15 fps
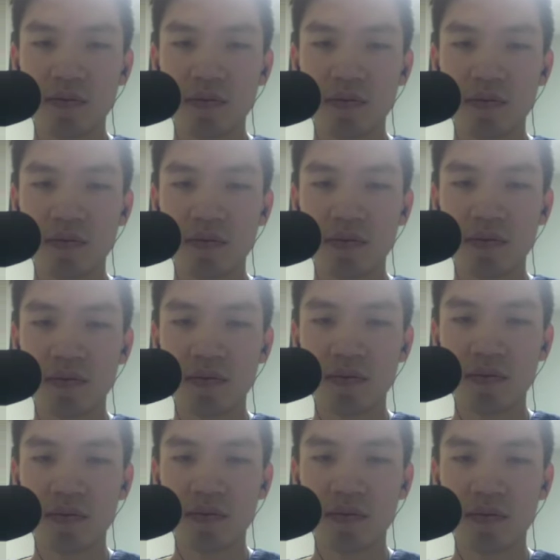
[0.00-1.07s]

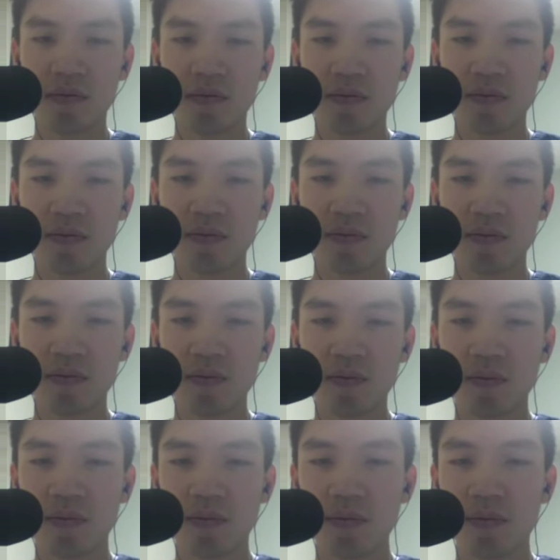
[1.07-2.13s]

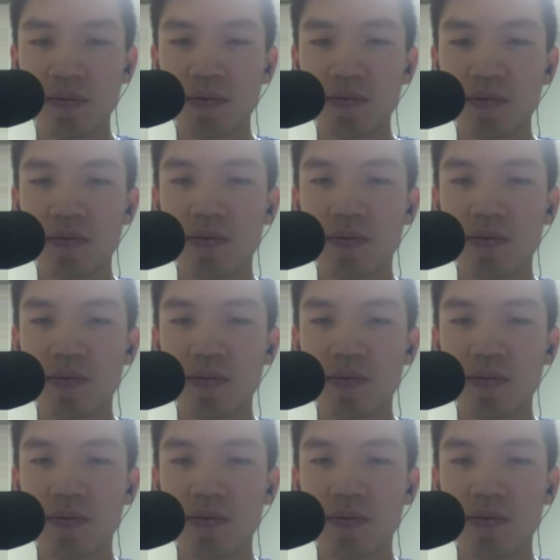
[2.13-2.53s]
No words are spoken by the person on screen.